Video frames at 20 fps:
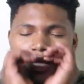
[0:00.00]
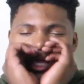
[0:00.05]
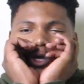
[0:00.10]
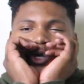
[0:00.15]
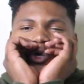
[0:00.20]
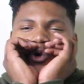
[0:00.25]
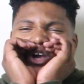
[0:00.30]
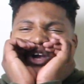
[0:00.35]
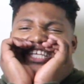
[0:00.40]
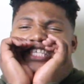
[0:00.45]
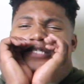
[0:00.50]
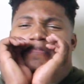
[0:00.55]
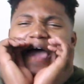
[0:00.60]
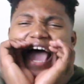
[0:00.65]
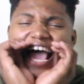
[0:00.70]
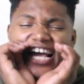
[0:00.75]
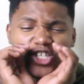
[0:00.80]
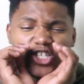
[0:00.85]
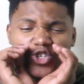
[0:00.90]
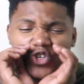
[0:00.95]
Chris
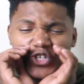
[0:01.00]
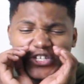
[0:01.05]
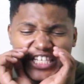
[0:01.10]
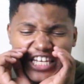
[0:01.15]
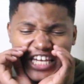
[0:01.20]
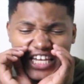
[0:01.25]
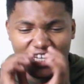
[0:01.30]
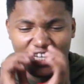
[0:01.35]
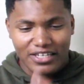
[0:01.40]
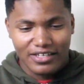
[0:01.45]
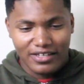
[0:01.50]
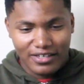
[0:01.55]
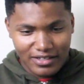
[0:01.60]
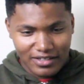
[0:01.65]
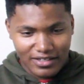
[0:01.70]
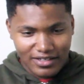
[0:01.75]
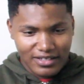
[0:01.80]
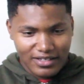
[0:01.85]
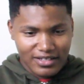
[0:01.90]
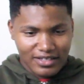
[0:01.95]
Masterson.
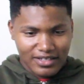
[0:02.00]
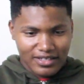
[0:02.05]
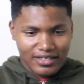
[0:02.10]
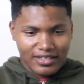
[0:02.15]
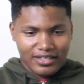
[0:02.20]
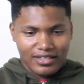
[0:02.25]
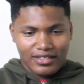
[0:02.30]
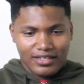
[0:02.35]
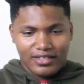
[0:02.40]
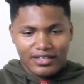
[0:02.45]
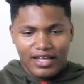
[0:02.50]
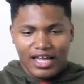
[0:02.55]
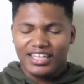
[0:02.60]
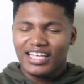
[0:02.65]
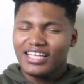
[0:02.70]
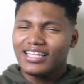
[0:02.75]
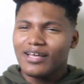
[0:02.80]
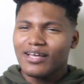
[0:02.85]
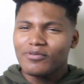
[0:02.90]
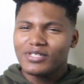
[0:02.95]
I
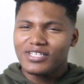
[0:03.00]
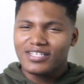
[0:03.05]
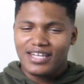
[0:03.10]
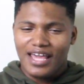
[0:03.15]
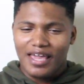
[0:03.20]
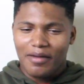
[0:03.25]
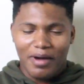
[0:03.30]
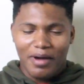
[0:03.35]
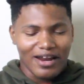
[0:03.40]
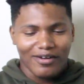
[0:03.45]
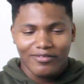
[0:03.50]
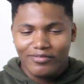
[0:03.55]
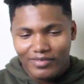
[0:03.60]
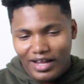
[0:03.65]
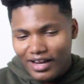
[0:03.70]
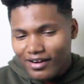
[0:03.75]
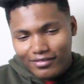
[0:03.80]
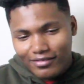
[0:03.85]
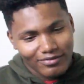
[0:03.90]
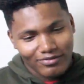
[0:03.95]
think that was his name. I don't
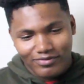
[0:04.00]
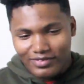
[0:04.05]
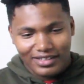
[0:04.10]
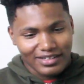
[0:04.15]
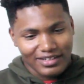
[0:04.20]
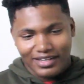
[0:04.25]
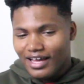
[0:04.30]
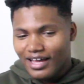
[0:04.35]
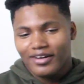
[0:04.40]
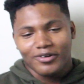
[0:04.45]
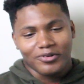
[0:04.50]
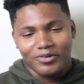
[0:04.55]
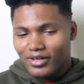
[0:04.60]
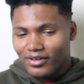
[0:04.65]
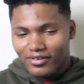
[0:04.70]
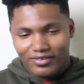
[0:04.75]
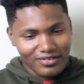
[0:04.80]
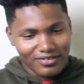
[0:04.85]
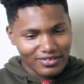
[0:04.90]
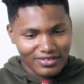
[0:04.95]
know.
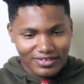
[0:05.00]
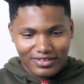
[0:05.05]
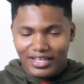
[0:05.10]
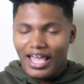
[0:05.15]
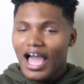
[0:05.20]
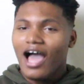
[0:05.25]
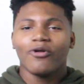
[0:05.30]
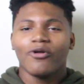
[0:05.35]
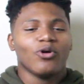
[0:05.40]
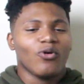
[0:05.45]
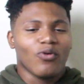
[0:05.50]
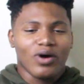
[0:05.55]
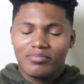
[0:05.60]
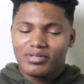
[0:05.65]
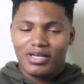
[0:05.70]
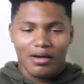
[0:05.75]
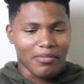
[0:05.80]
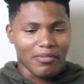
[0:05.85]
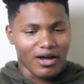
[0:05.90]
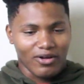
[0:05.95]
Y'all know
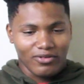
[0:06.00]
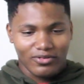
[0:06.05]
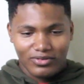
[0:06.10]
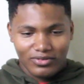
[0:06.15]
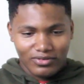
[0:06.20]
what I'm talking about.